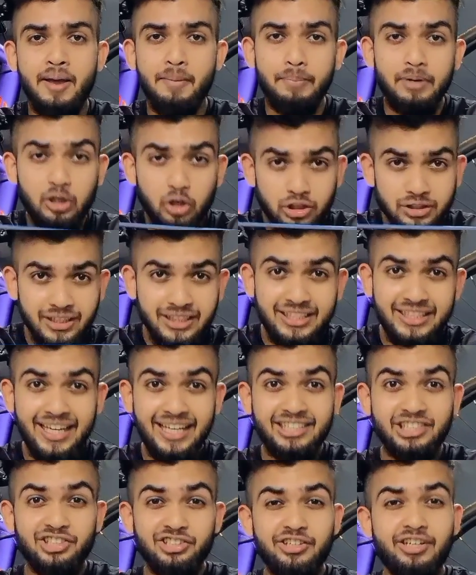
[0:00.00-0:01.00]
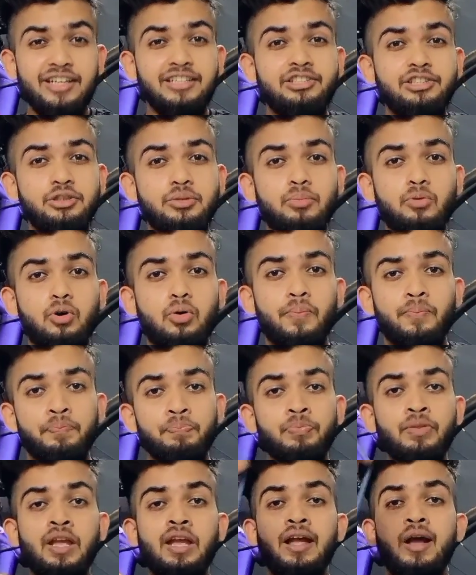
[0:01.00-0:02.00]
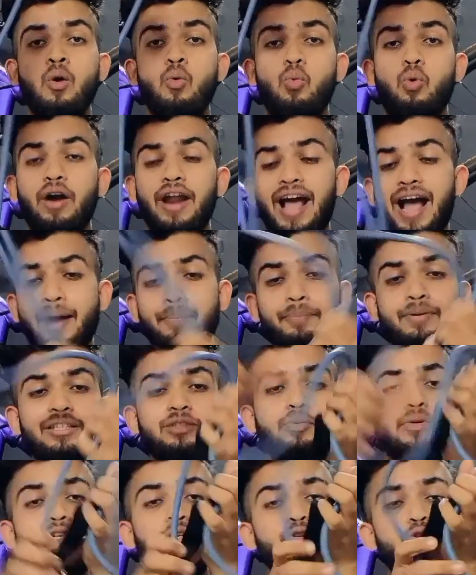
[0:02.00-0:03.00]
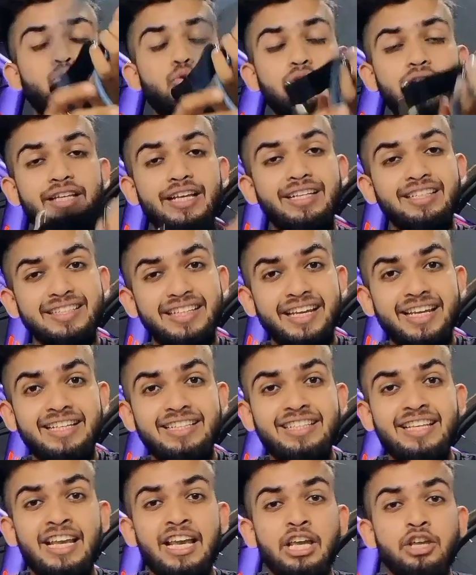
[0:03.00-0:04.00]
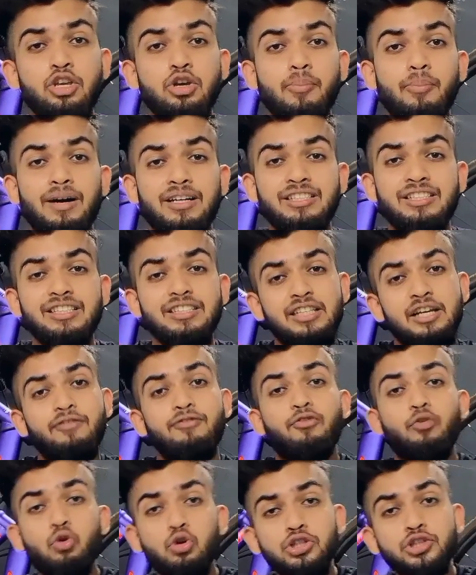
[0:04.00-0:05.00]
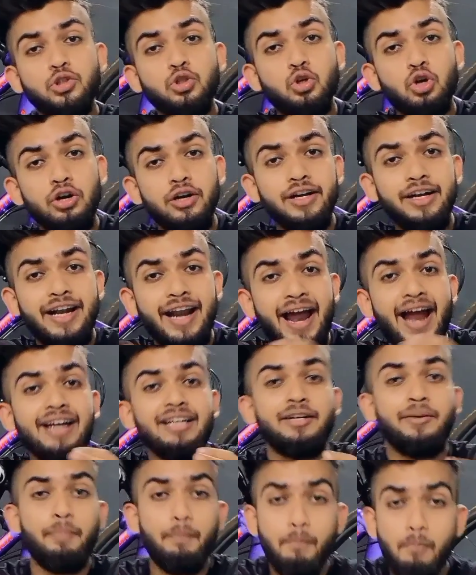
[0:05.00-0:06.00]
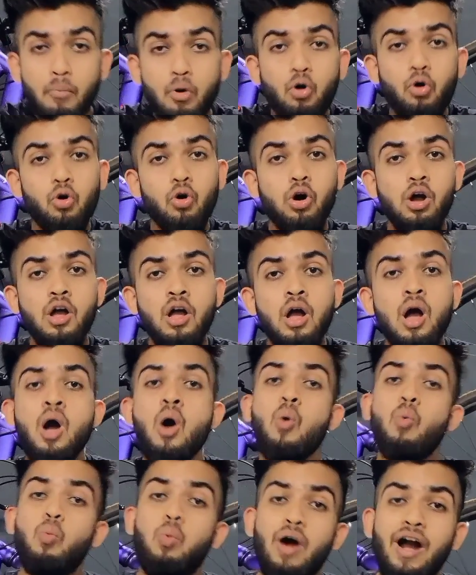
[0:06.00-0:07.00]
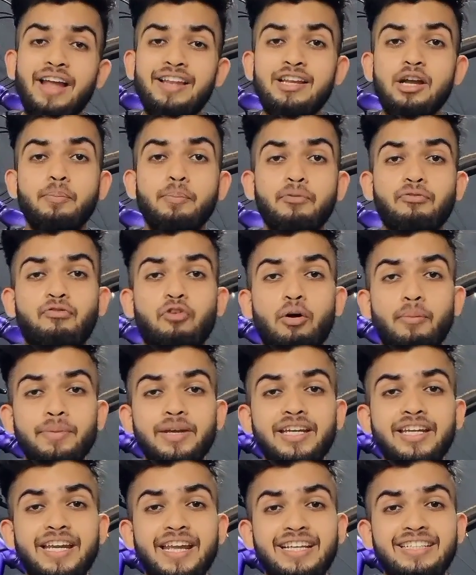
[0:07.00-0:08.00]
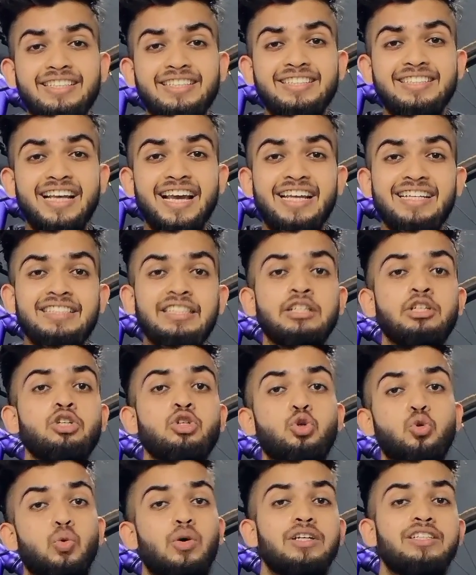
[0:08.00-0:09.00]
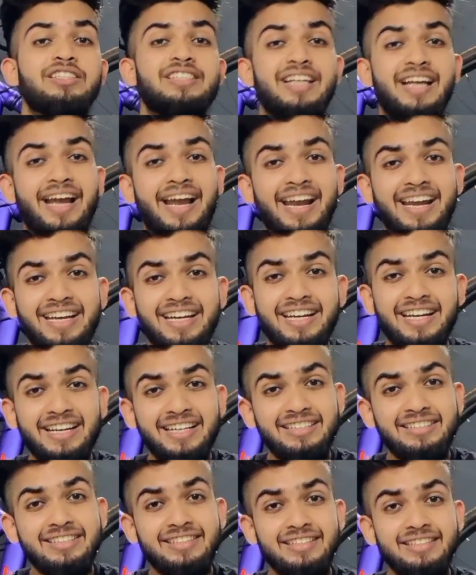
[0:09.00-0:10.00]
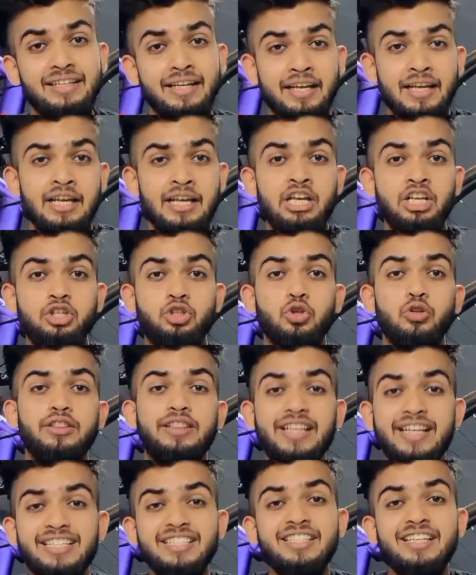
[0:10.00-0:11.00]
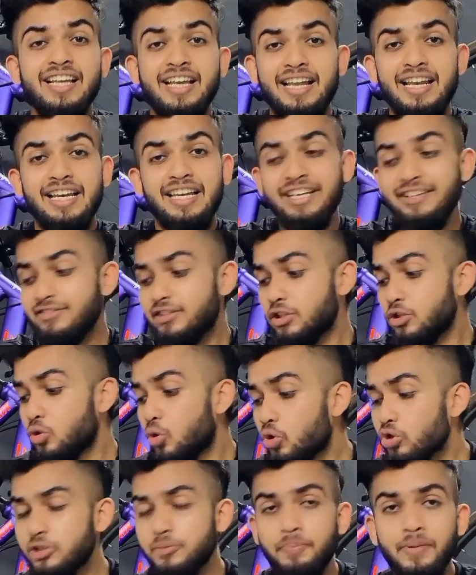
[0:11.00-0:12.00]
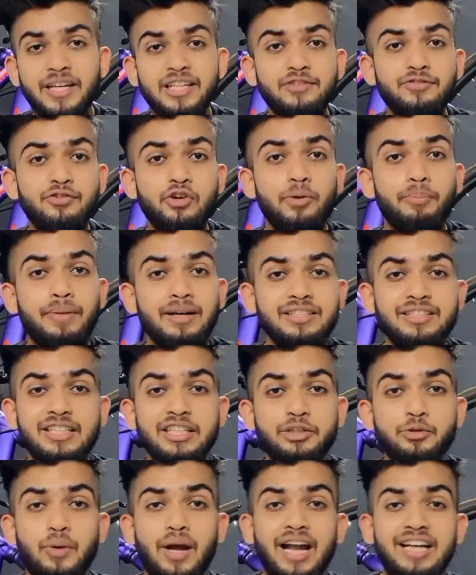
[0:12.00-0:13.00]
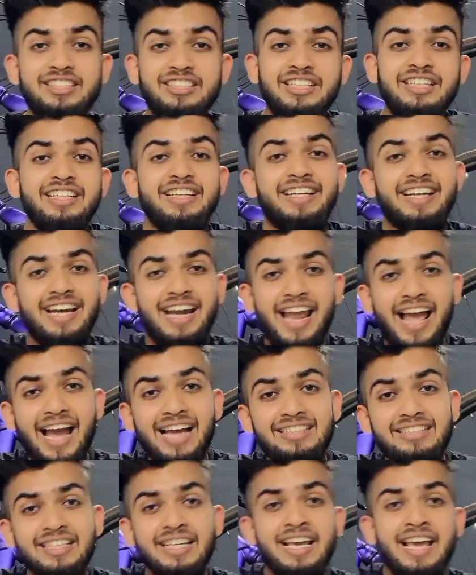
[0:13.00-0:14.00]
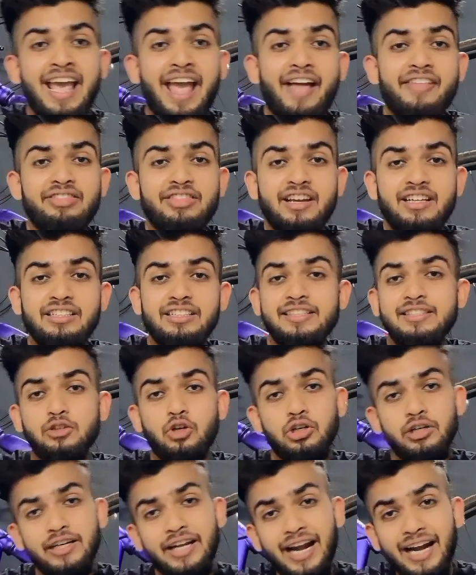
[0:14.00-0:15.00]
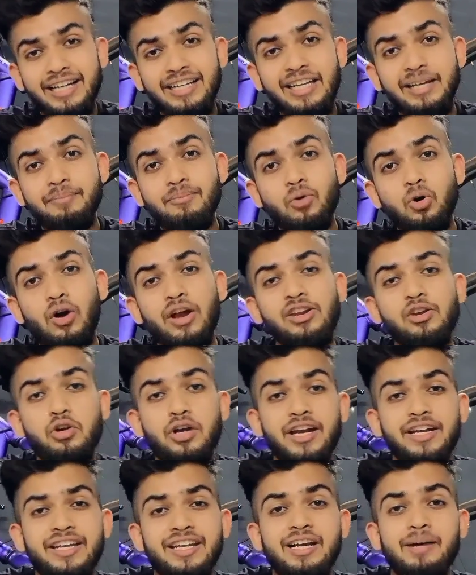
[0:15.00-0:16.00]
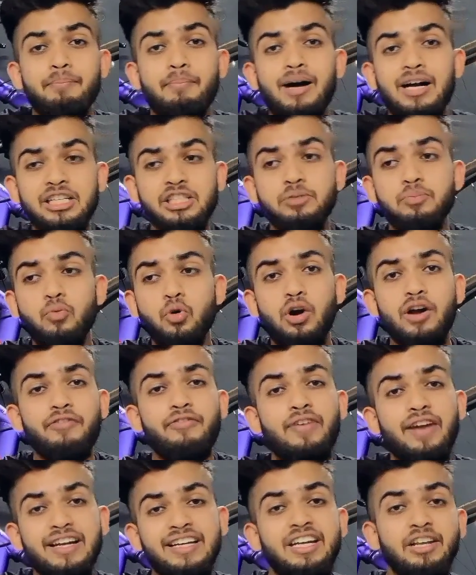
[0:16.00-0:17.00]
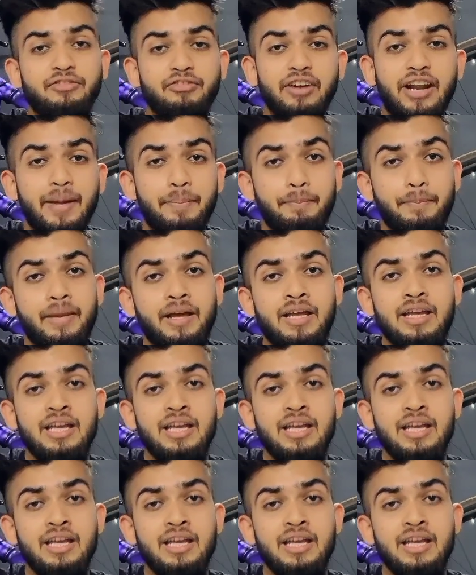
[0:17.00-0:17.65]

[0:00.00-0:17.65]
because this gets stretched more. What happens when you do this is your muscles are forced to contract more while you're performing an exercise towards the end ranges. So this leaves no space for your muscle to actually relax, and thus it's contracting more and you're getting a much more effective rep.